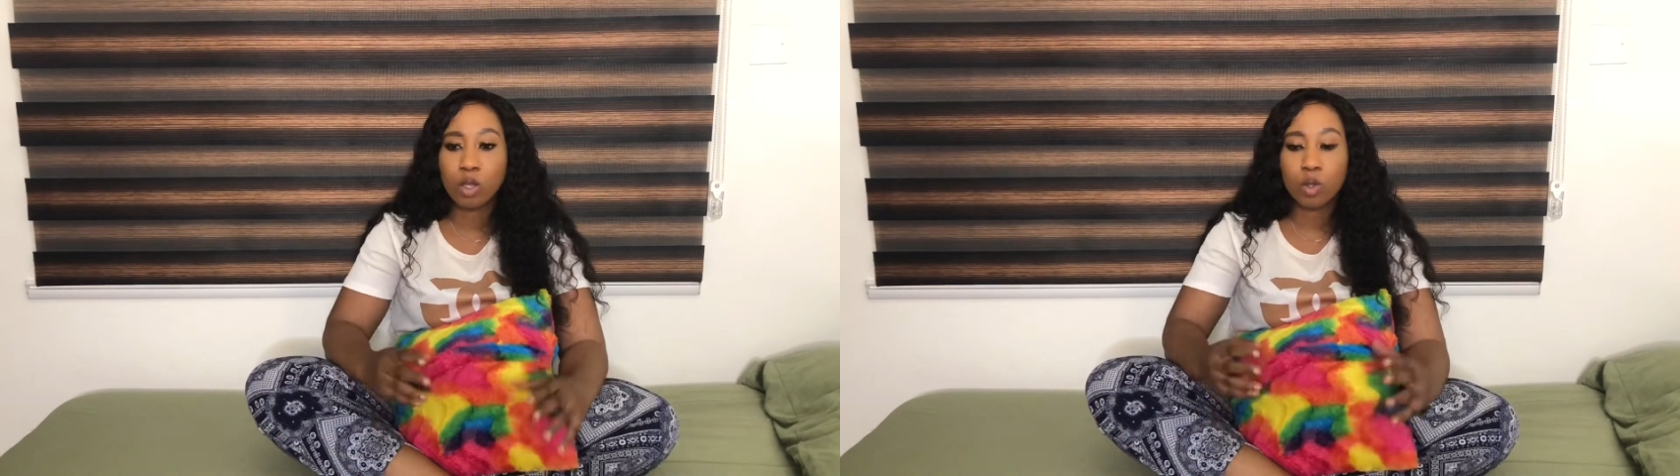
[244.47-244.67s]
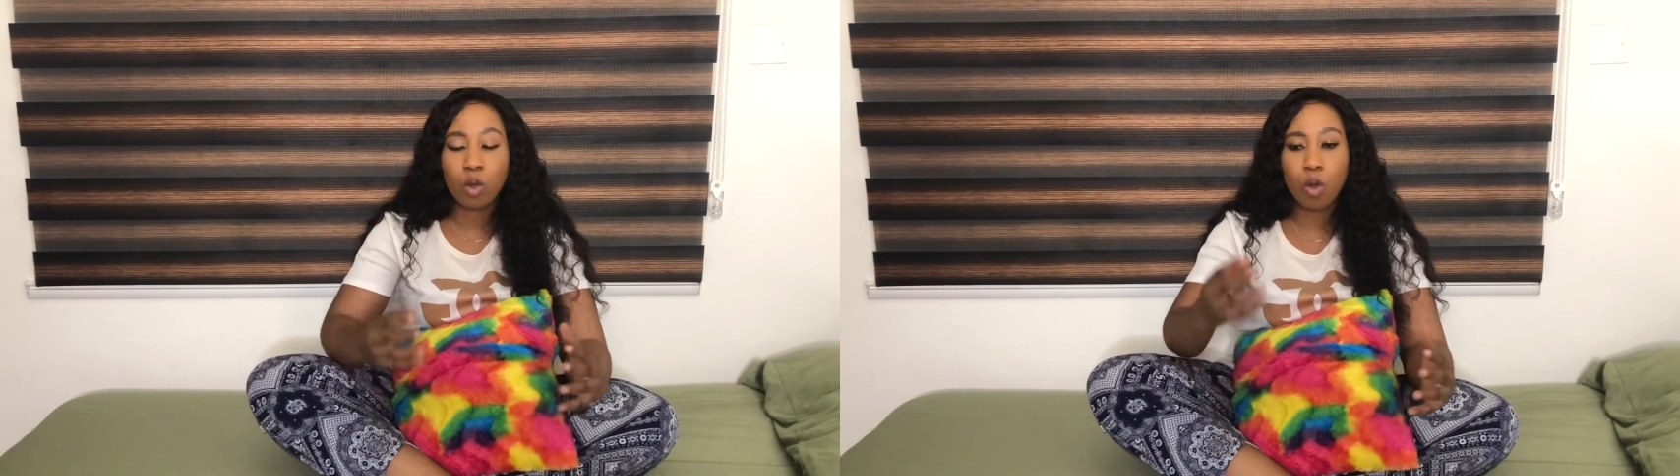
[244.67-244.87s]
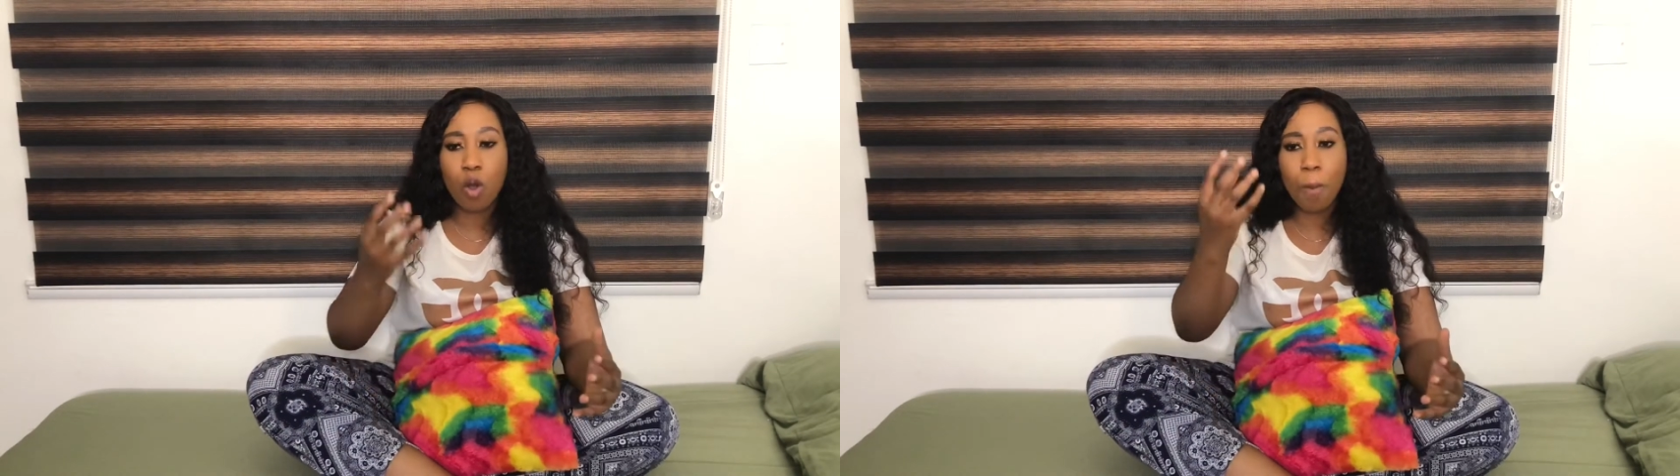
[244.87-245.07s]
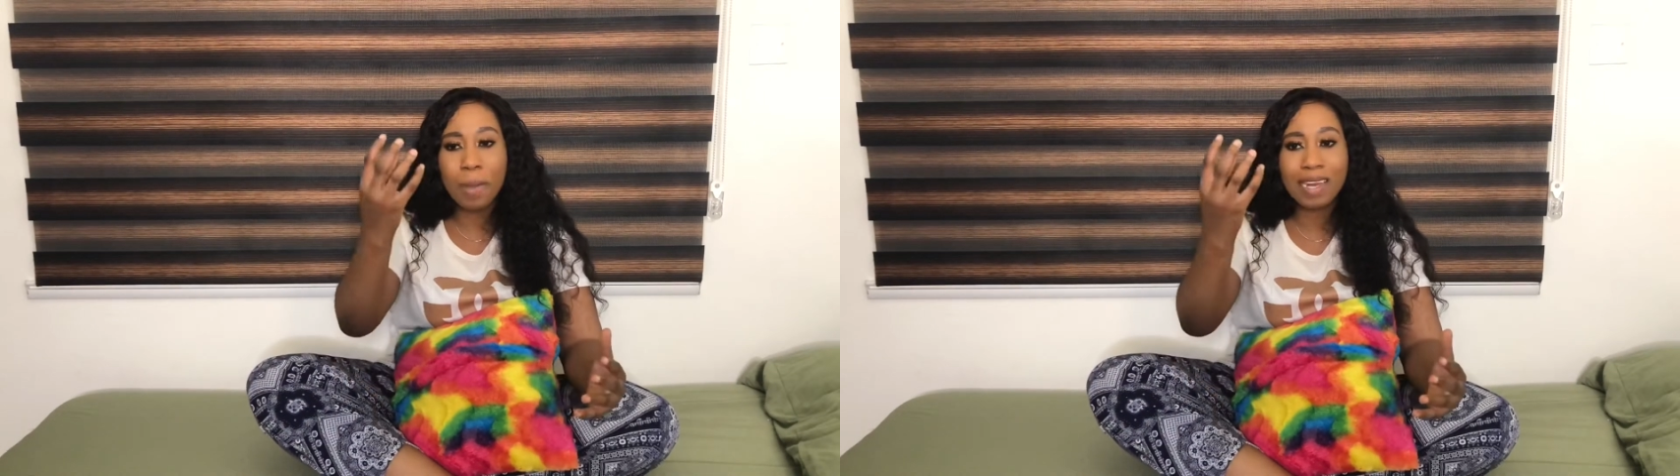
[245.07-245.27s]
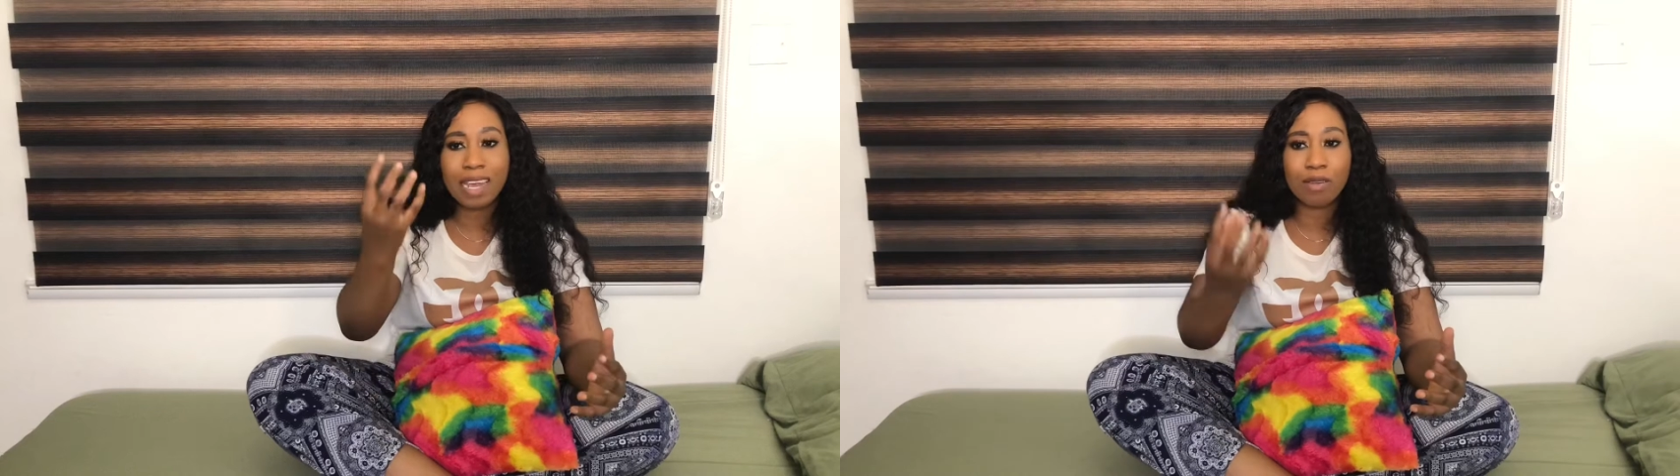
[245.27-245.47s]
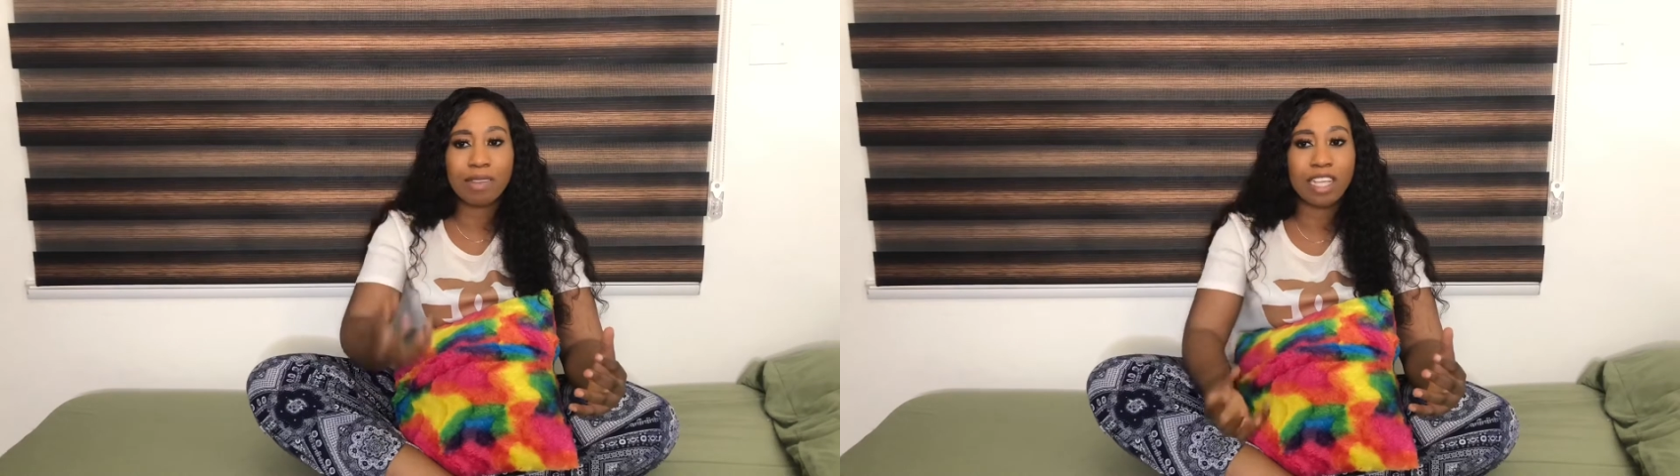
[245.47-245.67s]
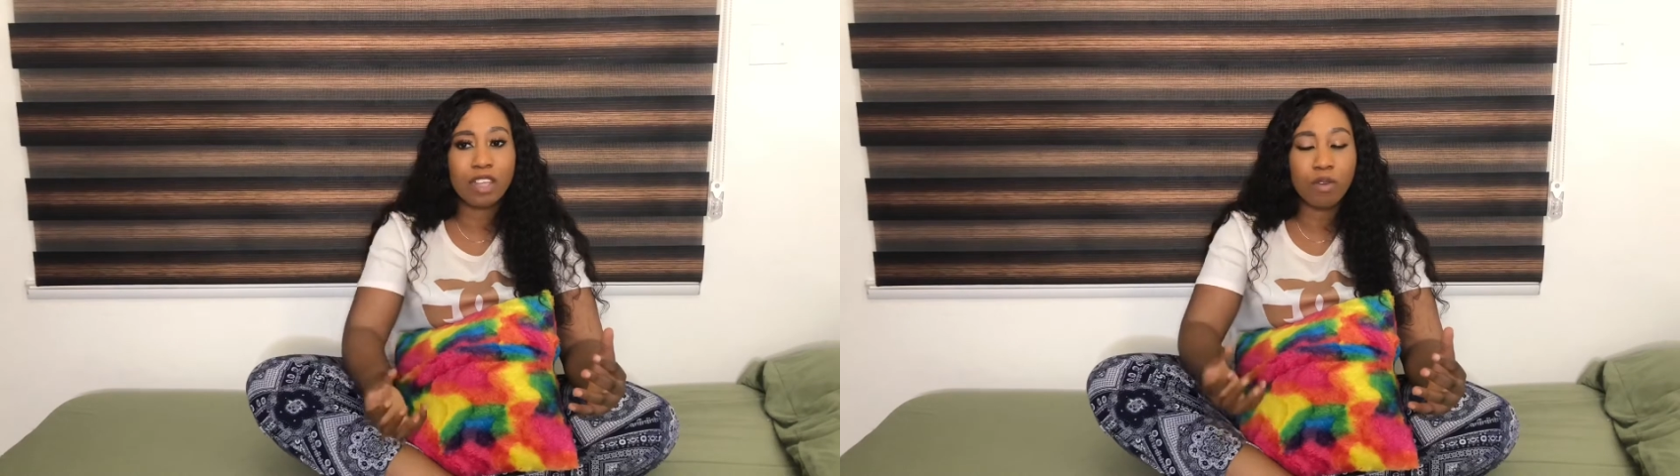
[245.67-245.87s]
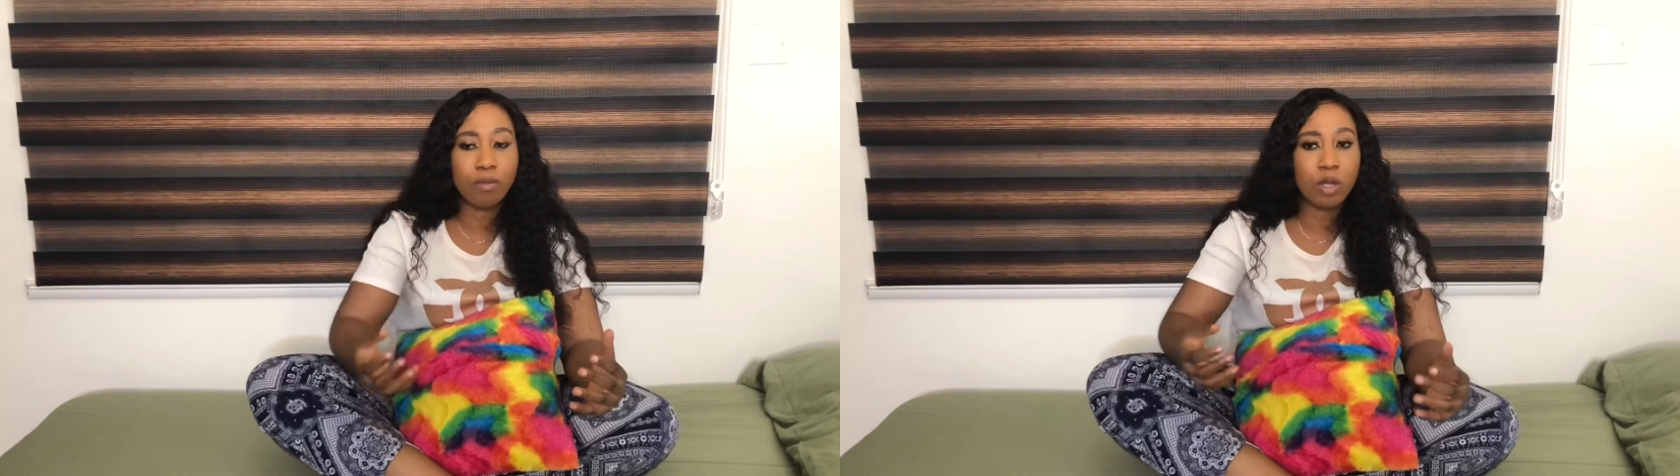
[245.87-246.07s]
So coming
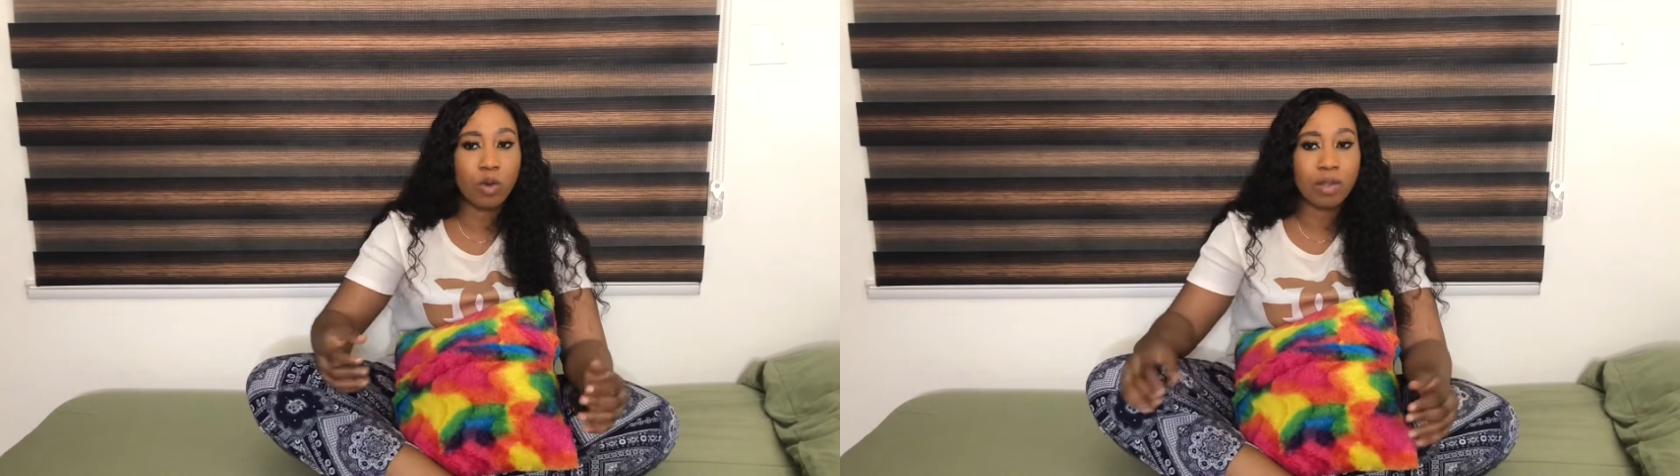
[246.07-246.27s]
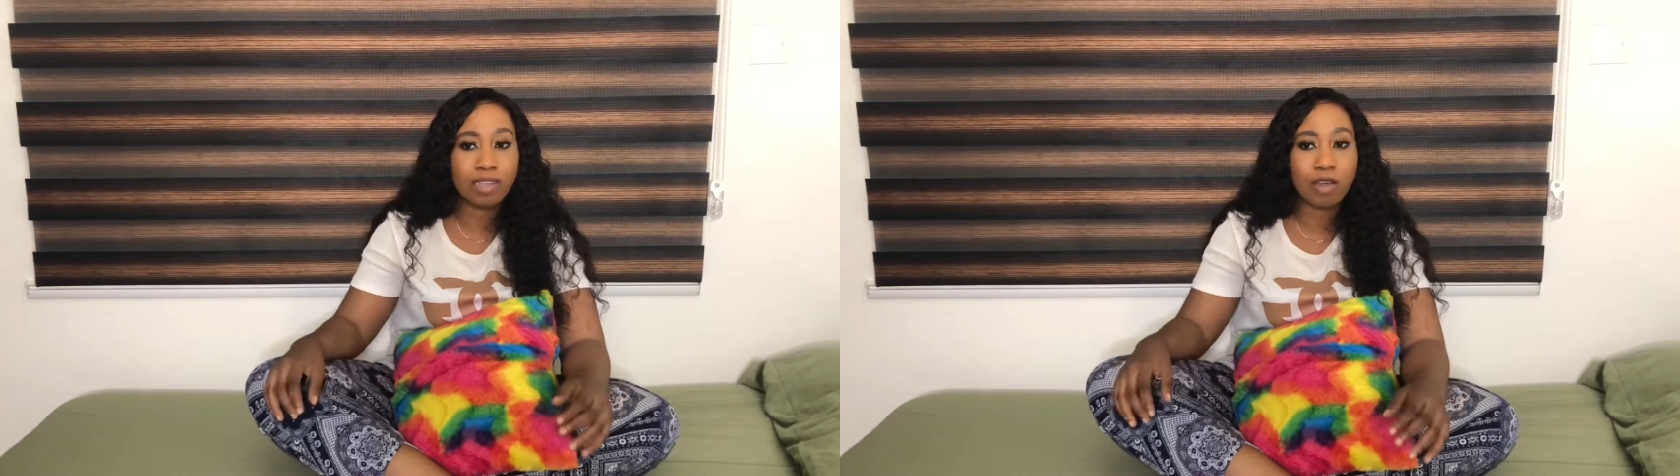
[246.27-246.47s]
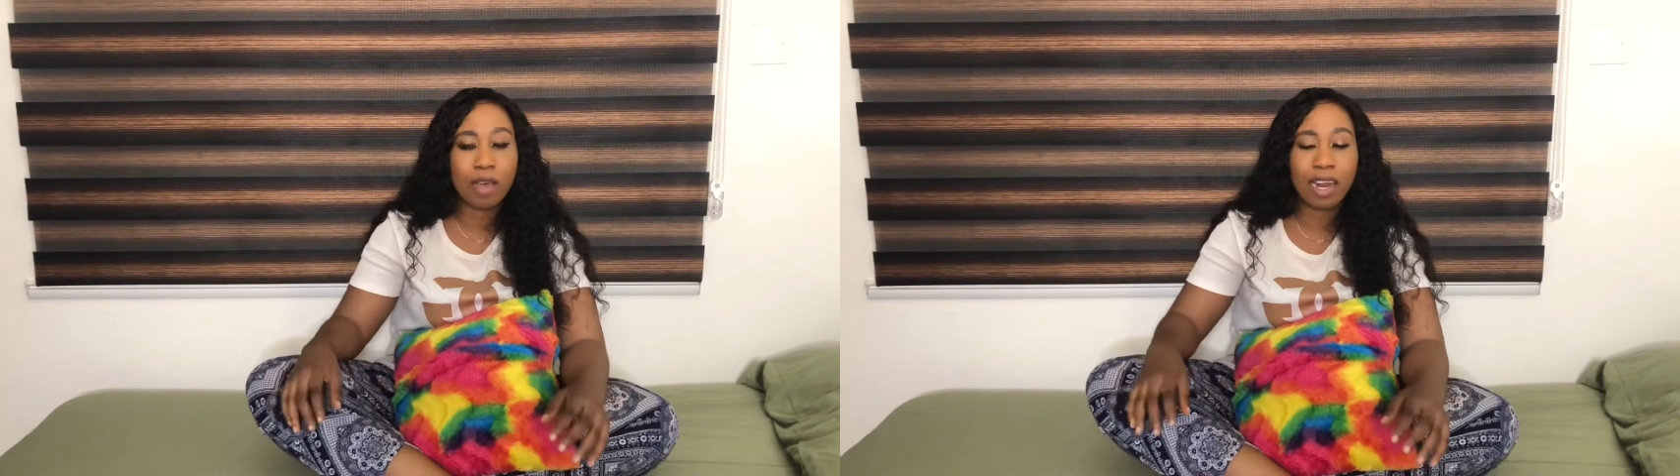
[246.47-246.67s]
downstairs from the hostel,